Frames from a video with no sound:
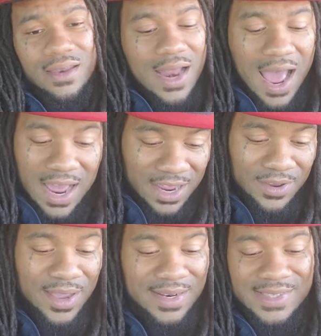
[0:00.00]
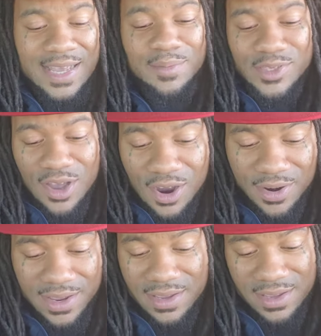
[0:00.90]
Nah, you gotta say I'm
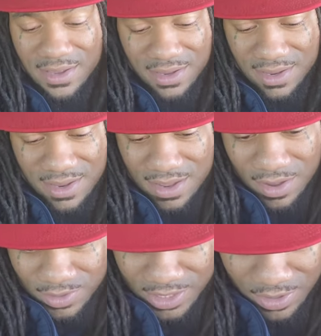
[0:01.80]
sorry. I want to